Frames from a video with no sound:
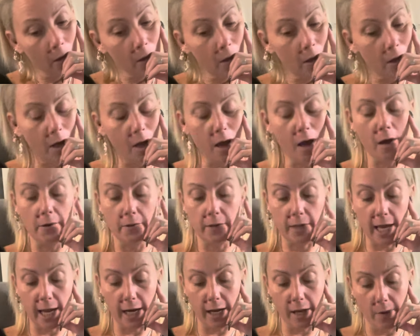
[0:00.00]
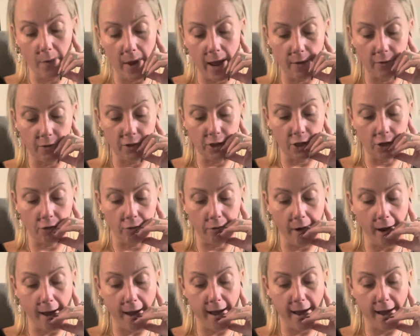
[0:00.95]
Oh, getting away with a
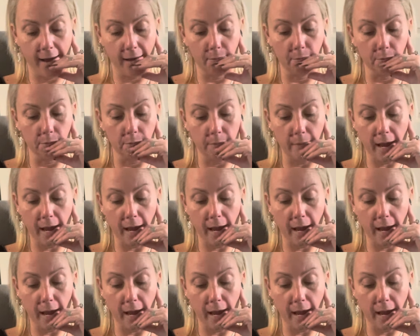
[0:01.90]
crime.